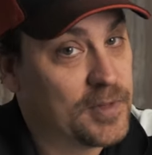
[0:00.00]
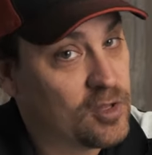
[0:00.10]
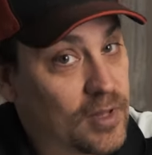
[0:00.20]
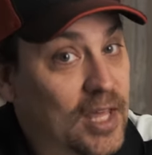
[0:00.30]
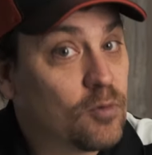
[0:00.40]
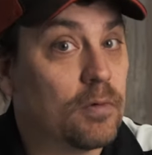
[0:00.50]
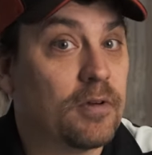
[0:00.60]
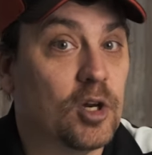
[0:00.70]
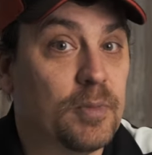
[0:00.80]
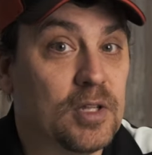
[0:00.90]
So that's what we're
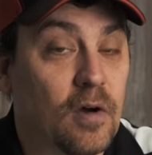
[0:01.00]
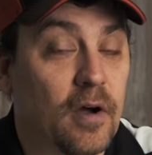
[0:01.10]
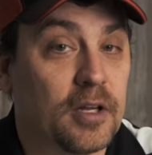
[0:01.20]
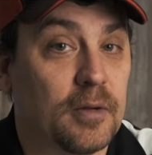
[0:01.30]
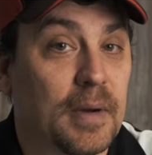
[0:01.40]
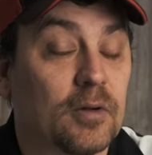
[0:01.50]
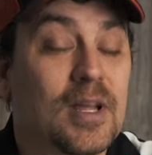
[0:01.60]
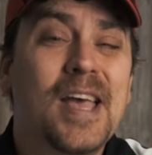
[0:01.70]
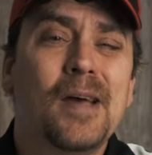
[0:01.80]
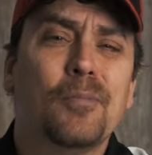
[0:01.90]
going to be talking about.
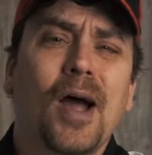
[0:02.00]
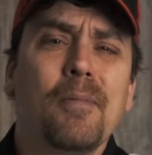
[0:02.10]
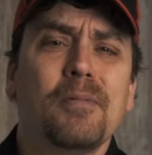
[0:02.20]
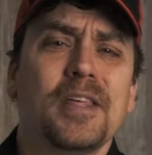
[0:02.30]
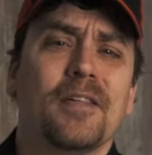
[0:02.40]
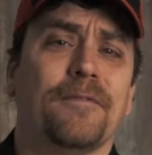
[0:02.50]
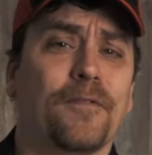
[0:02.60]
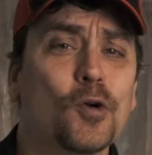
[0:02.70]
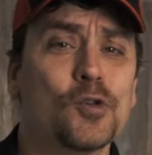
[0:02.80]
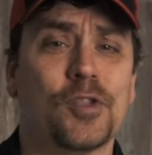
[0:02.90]
Probably the
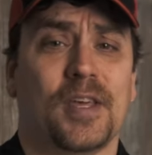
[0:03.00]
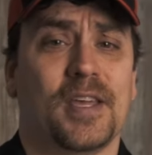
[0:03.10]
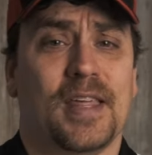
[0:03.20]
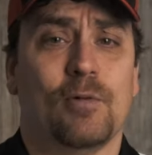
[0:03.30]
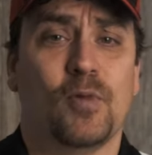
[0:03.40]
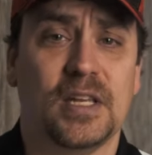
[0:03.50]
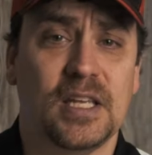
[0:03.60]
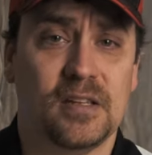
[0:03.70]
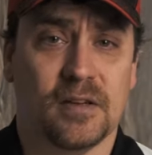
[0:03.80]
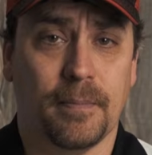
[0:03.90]
first thing that we
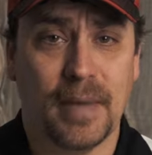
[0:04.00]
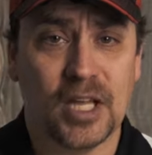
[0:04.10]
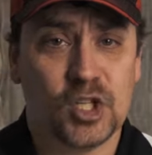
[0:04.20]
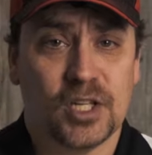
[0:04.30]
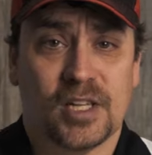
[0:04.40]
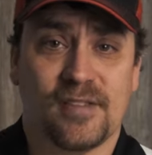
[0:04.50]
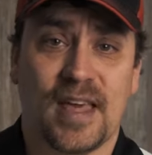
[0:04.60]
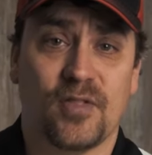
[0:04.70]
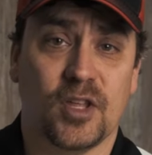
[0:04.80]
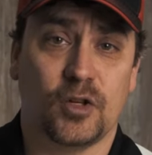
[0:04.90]
need to mention is
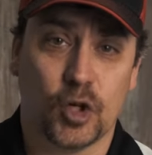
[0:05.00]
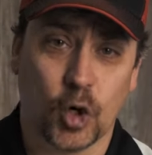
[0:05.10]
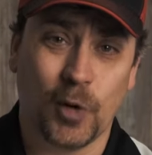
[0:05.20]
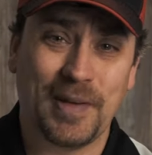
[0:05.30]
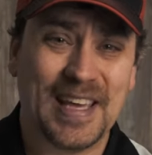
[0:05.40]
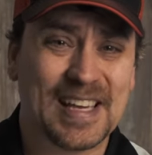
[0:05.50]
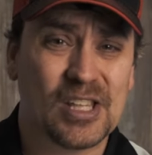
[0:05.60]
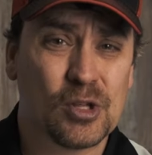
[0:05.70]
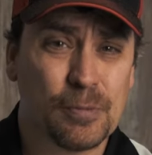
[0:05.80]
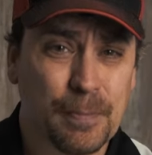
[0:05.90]
that the term
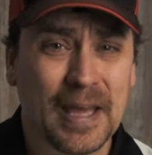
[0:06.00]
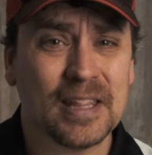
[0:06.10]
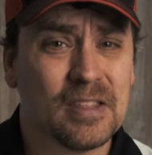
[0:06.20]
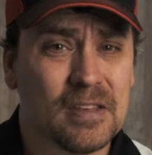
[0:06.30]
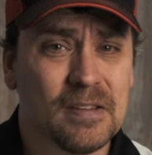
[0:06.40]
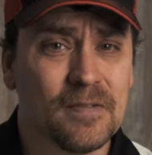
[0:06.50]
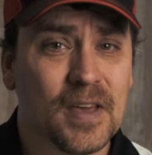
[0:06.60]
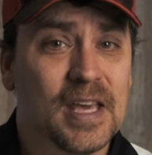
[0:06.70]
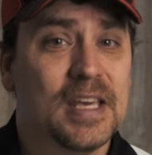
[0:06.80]
expensive